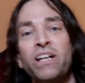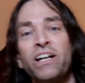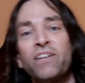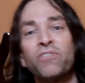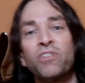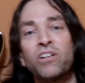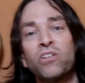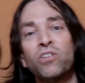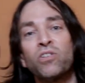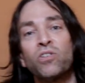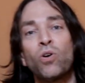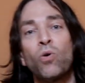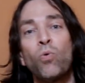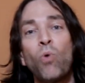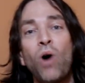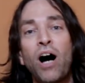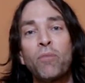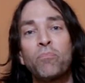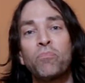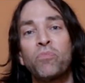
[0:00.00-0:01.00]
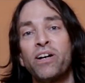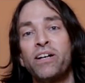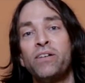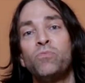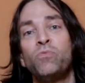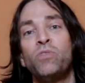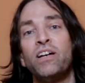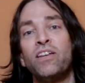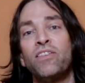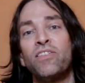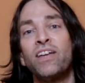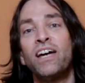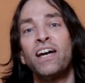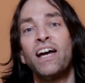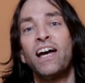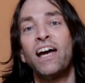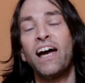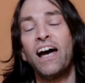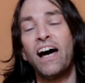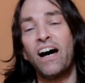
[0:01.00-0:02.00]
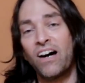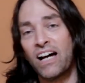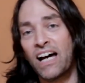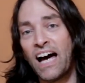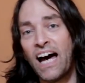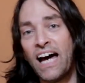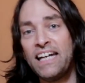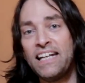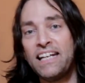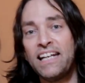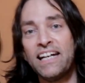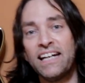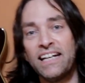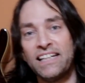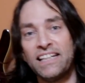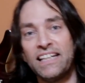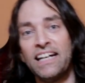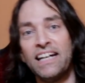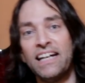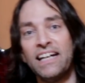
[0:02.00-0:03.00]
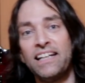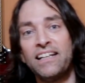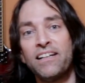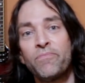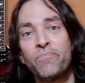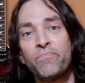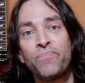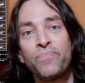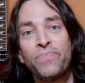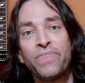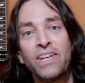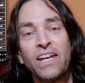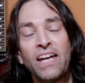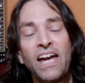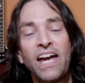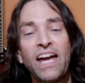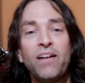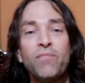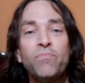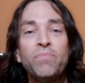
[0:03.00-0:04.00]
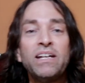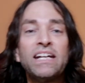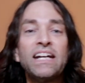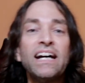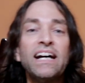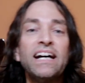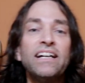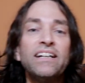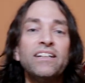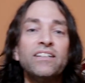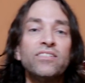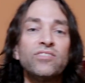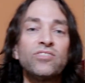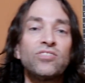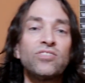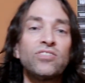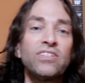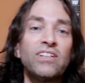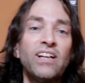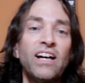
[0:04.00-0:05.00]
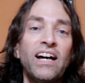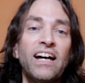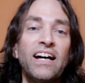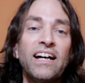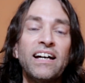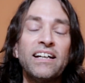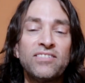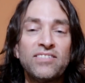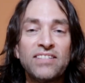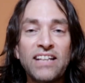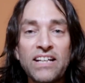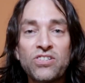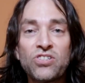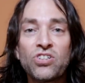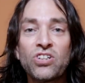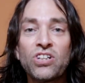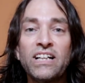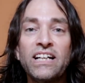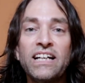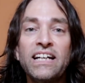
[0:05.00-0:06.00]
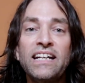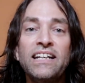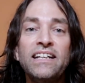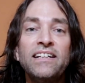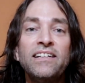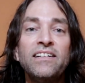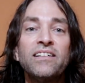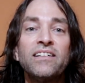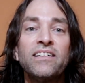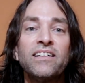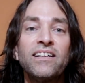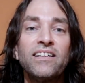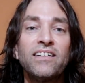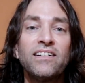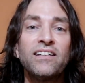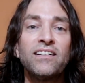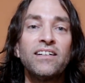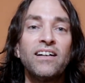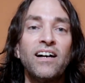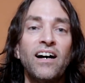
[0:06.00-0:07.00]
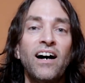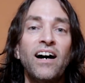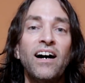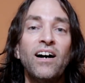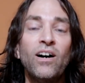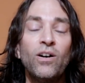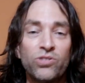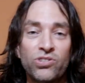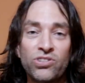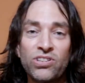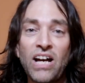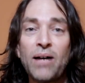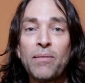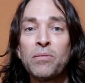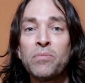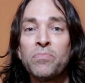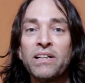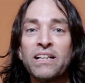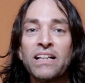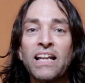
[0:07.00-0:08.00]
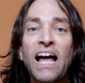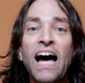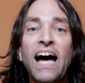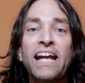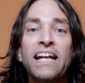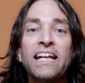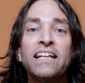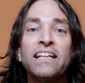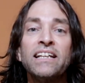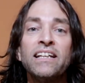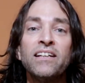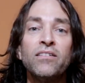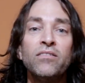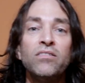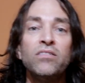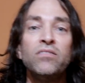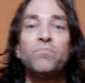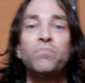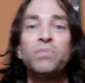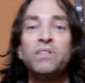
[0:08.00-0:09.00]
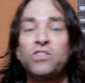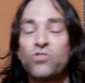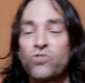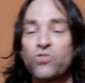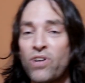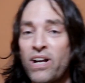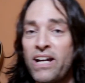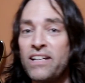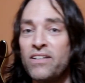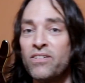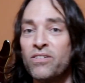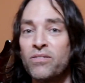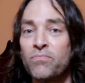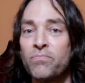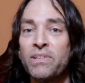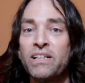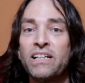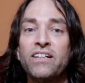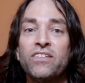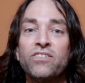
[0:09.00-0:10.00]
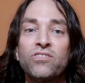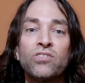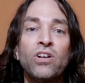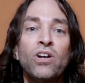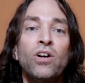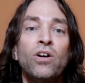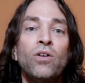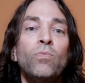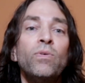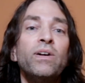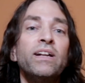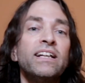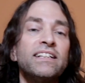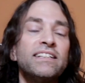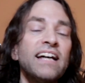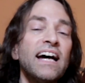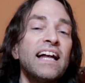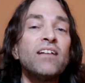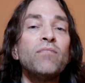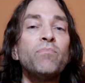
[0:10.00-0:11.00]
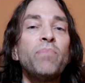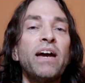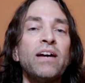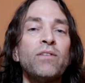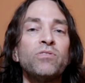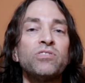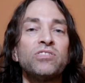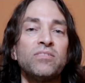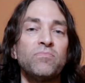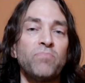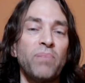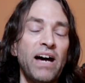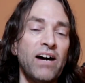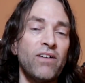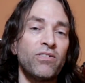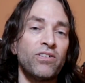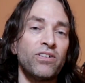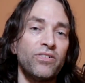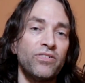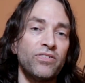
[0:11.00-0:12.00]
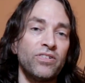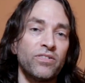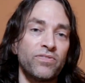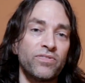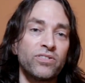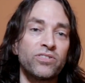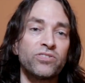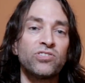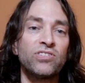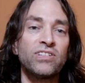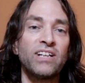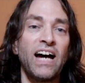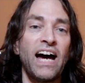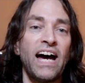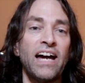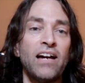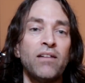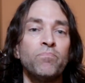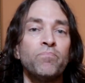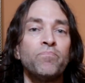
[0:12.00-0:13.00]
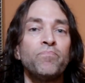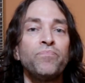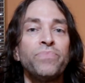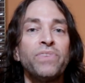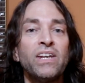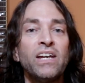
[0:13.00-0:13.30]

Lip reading: would ever cooperate with Al-Qaeda again, because essentially Osama bin Laden betrayed them. Because when the Taliban was in power the first time,